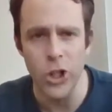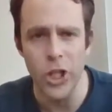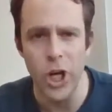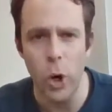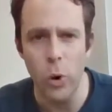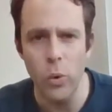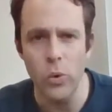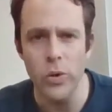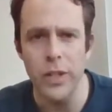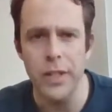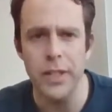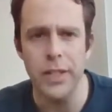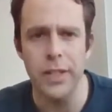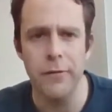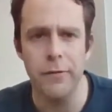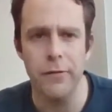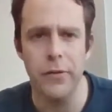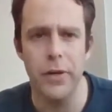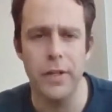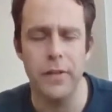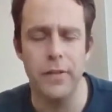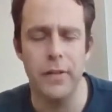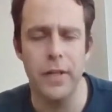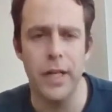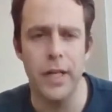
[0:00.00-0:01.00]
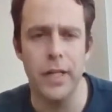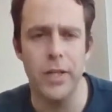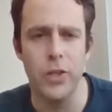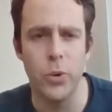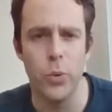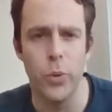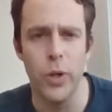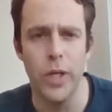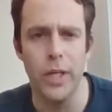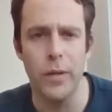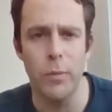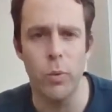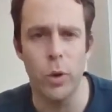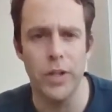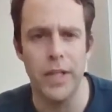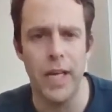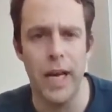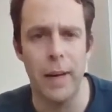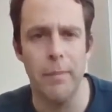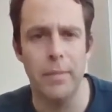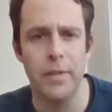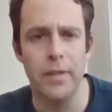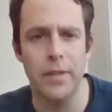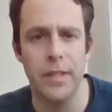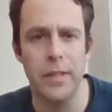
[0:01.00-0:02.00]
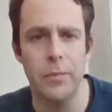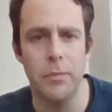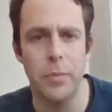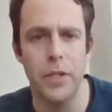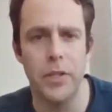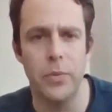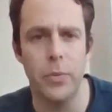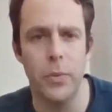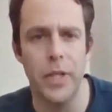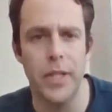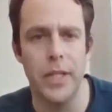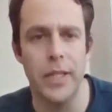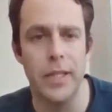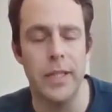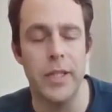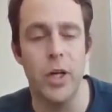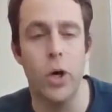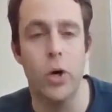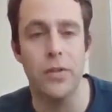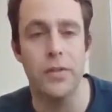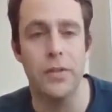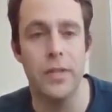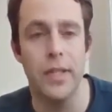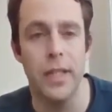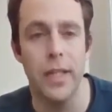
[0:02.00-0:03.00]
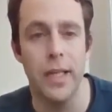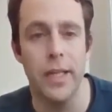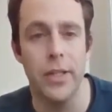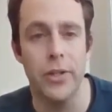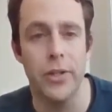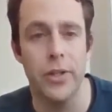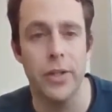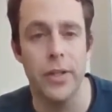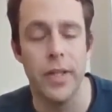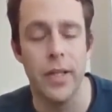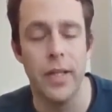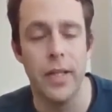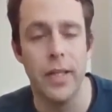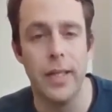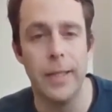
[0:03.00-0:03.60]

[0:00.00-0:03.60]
the only difference here is really what happens in between the oscillation.